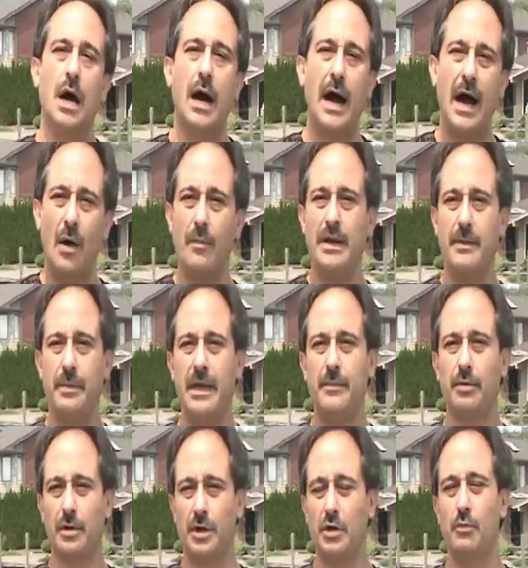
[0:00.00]
how many
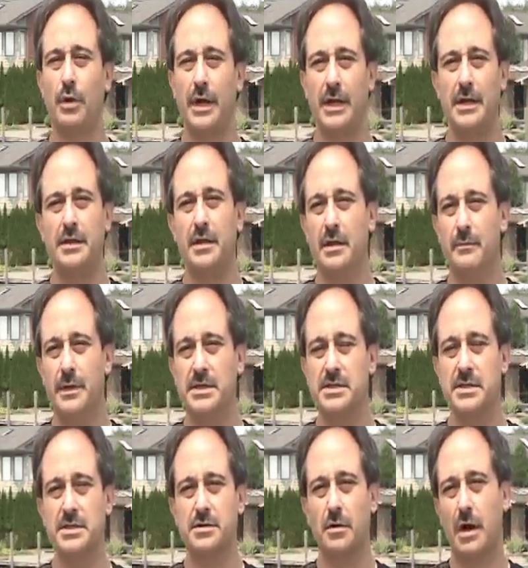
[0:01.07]
people are you bringing into the
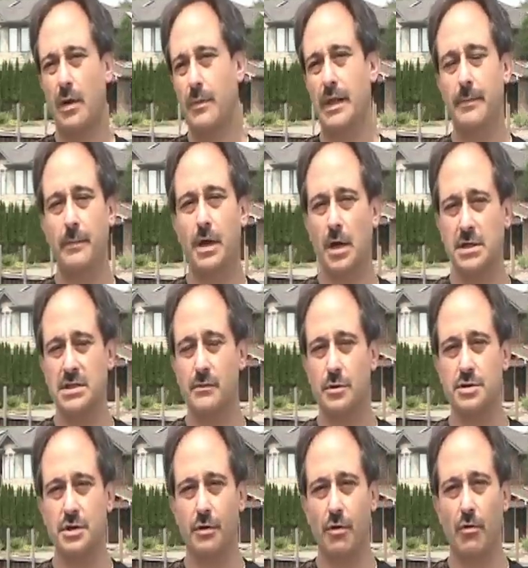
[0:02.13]
business or how many
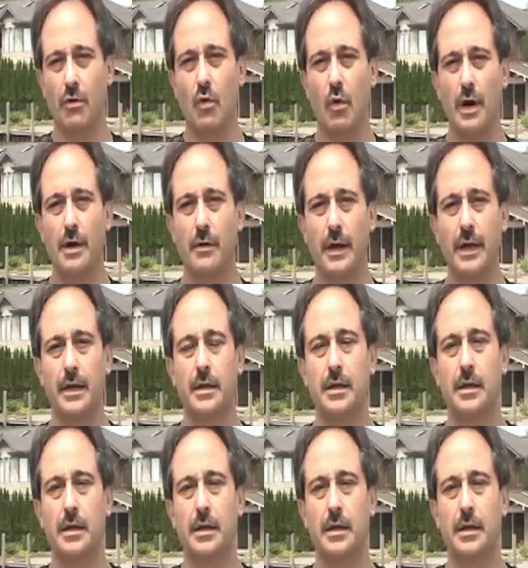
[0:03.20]
customers are you acquiring.